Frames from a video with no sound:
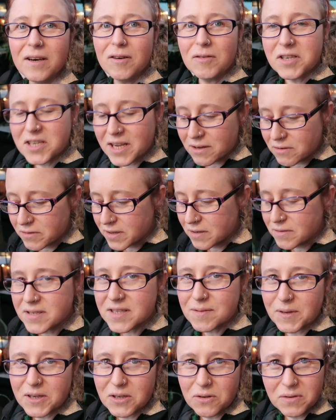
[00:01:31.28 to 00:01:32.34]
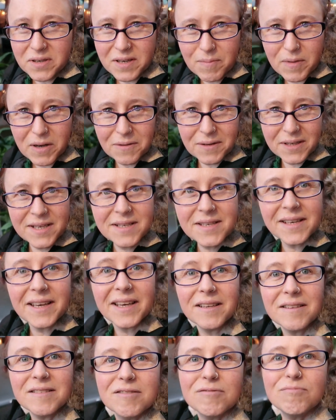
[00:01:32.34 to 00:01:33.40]
The whole channel used to be called Imo and Izzy,
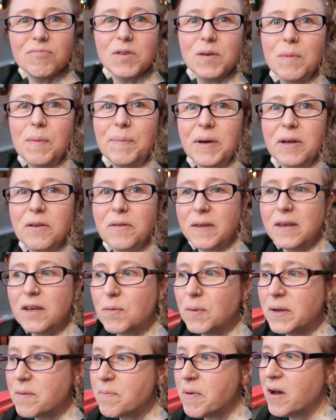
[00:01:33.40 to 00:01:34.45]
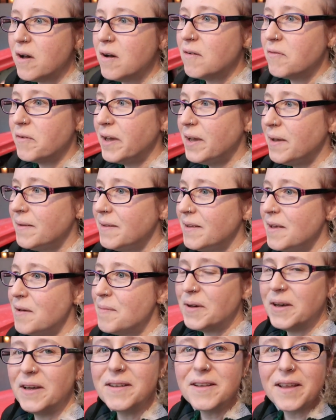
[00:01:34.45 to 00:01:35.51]
and we were both equally part of it.
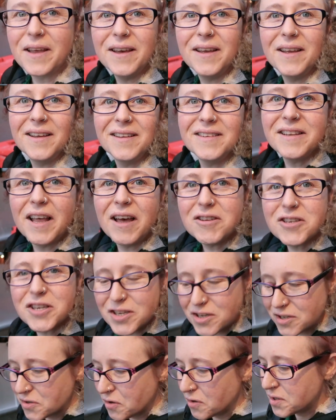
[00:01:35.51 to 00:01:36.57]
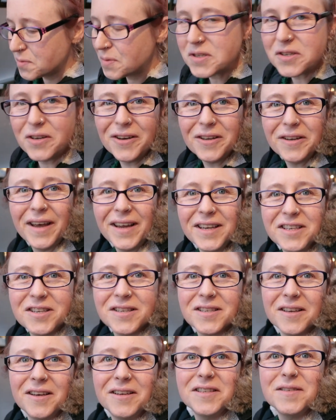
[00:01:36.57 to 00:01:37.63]
But no, she just got to a certain age,
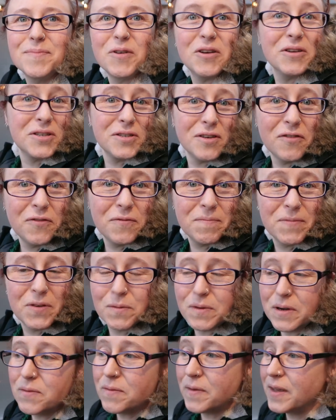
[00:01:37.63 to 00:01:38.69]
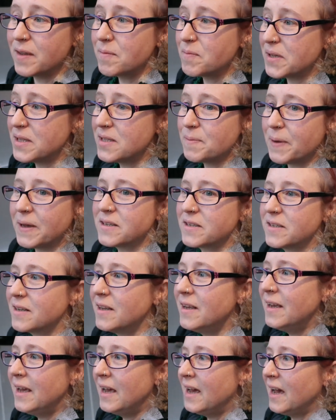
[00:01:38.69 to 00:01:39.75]
decided to branch off, do her own thing, be independent.
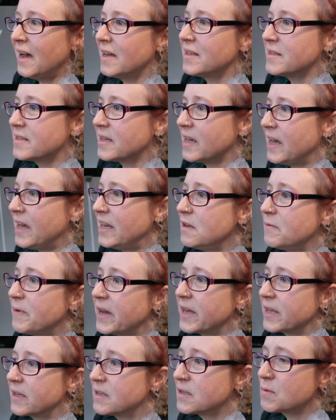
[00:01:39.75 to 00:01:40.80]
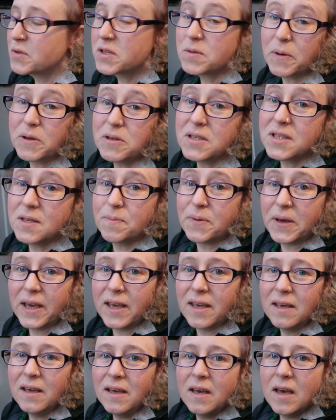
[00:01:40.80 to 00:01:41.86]
And anyway, she was supposed to
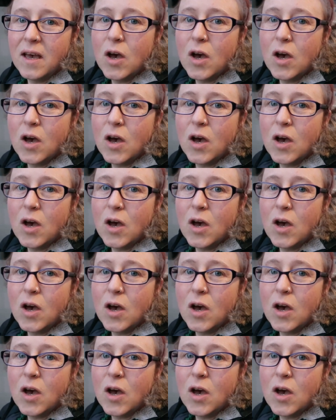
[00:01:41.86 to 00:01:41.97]
be